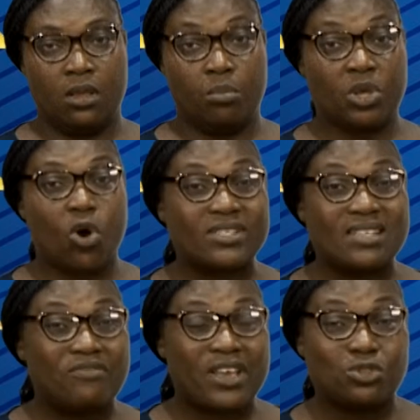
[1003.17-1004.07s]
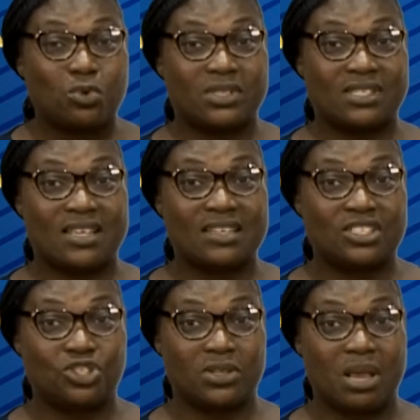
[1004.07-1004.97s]
because they fail to understand
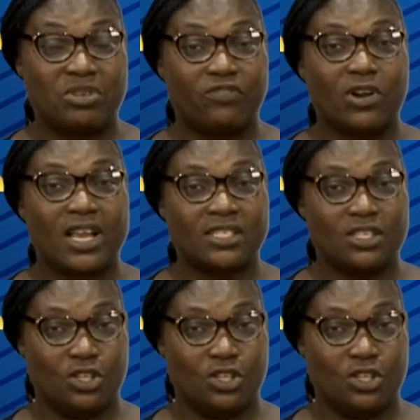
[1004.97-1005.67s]
each other before getting